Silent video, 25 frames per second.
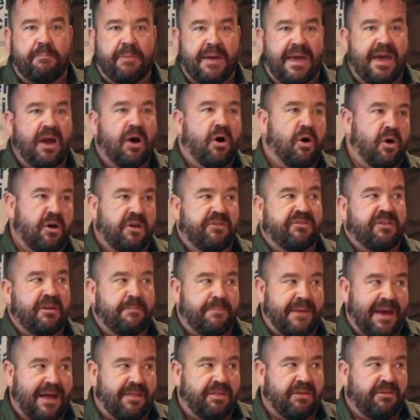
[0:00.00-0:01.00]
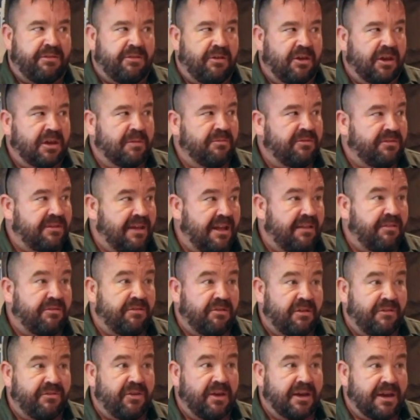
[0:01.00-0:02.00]
being honest about the
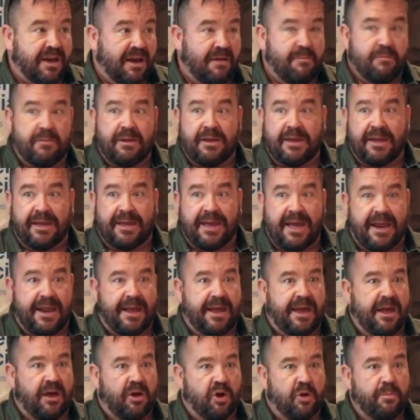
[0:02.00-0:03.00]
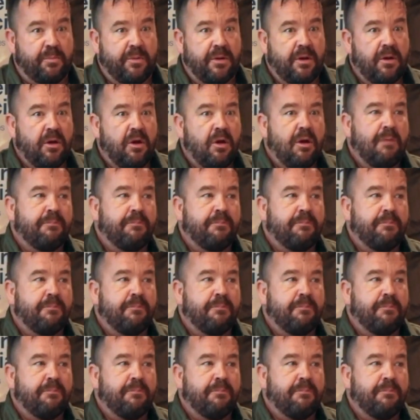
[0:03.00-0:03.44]
circumstances of your company and getting help